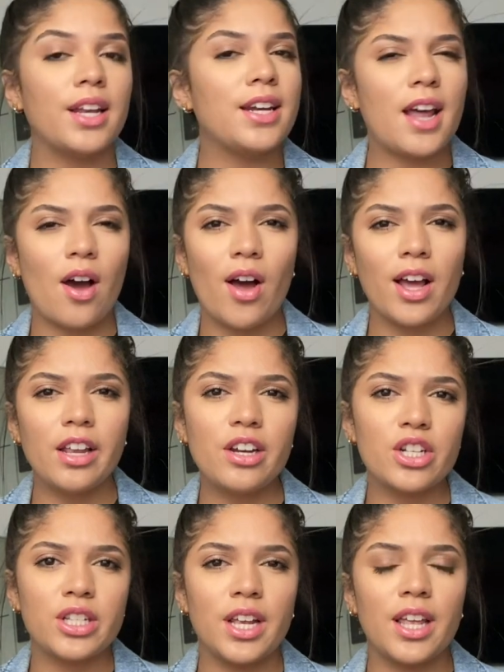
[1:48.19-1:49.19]
Now, I
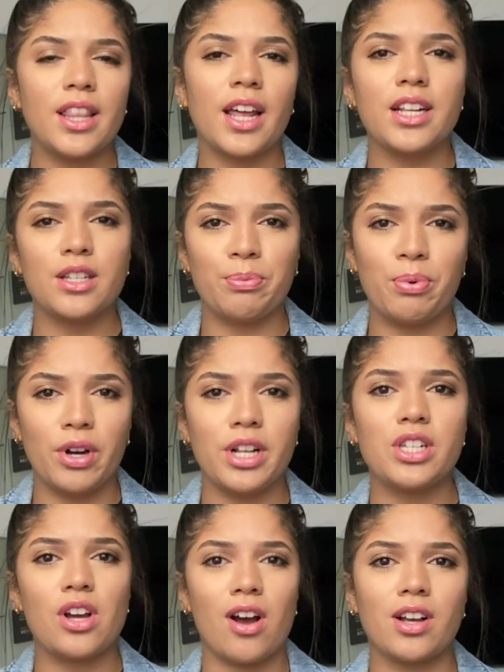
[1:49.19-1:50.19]
understand that is a pretty
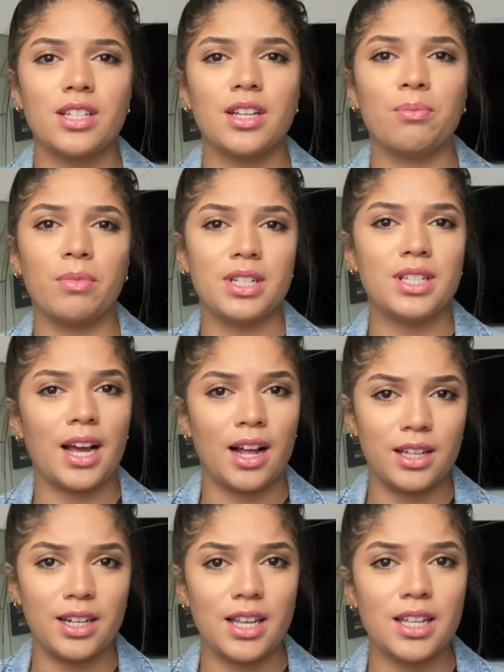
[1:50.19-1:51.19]
toxic
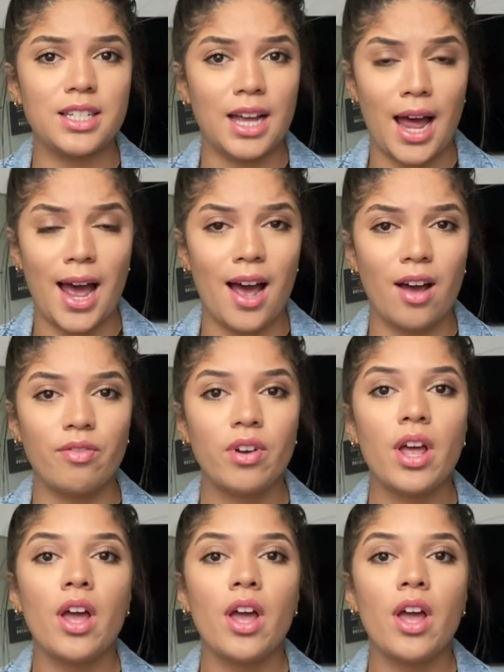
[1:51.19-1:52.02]
mentality to have